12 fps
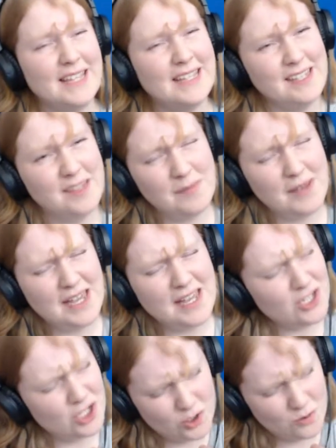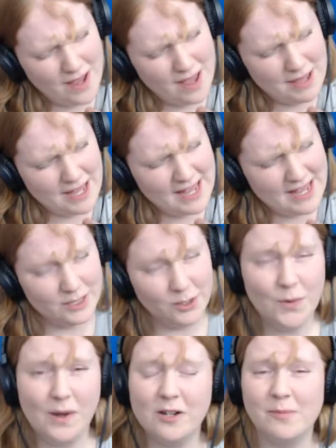It's me, Shweebe, and
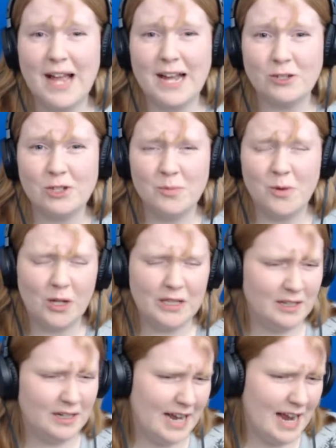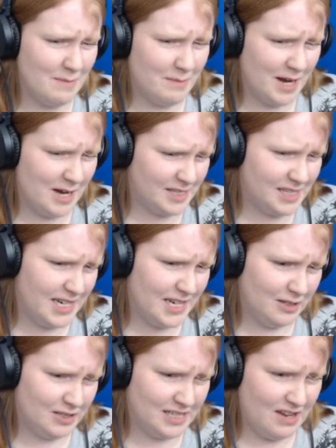welcome back to some more Little Nightmares
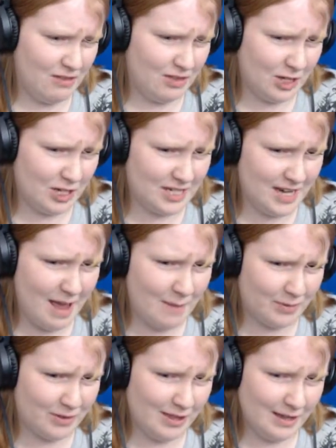DLC, The Depth.